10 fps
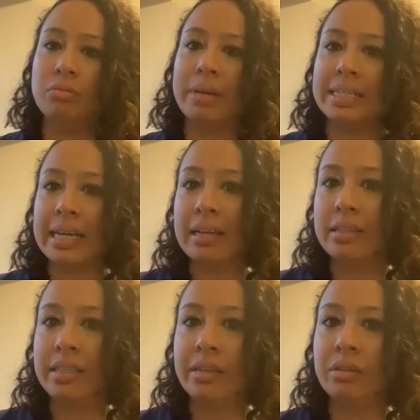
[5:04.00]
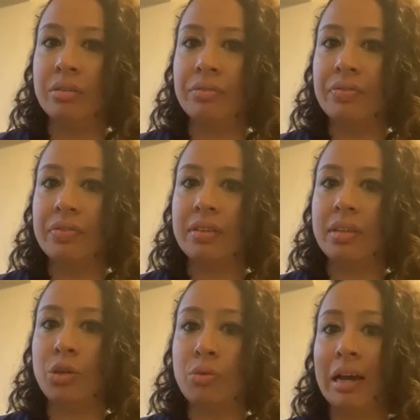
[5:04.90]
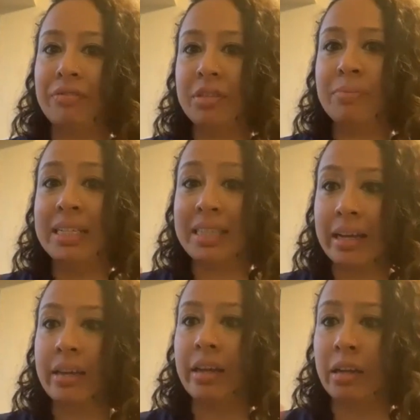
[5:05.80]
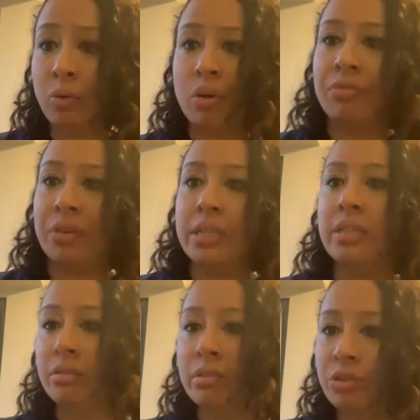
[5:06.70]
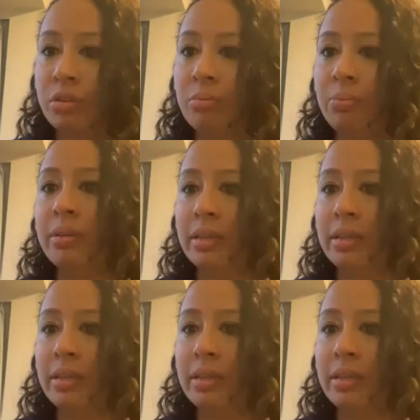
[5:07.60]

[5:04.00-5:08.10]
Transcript: mentality of you have to be technically qualified to do a job